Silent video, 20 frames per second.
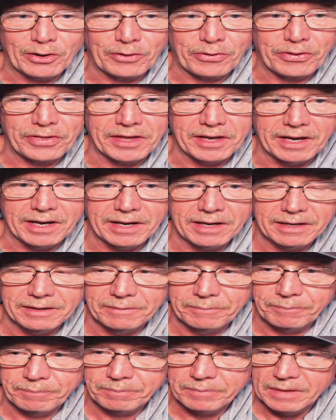a lot thinner.
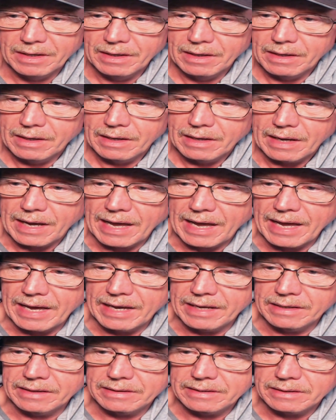
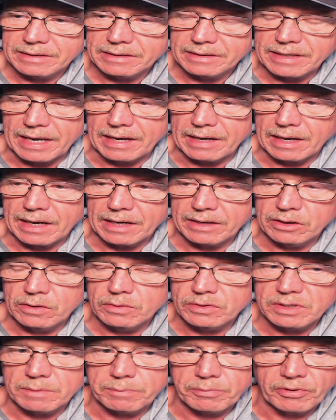And yeah, I
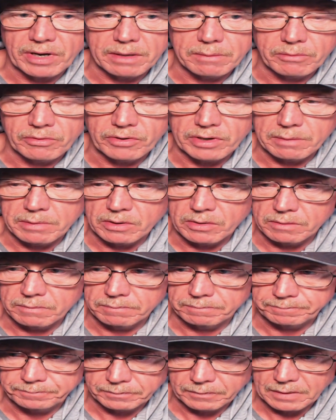use a primary
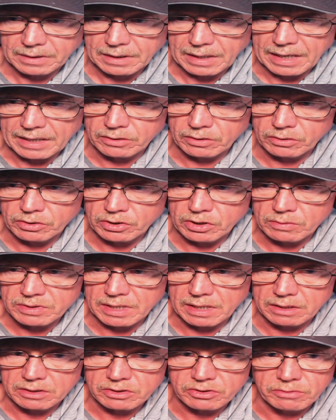blue. I don't
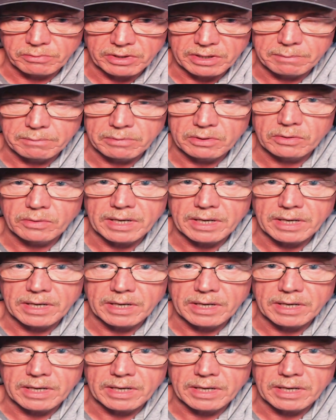use ultramarine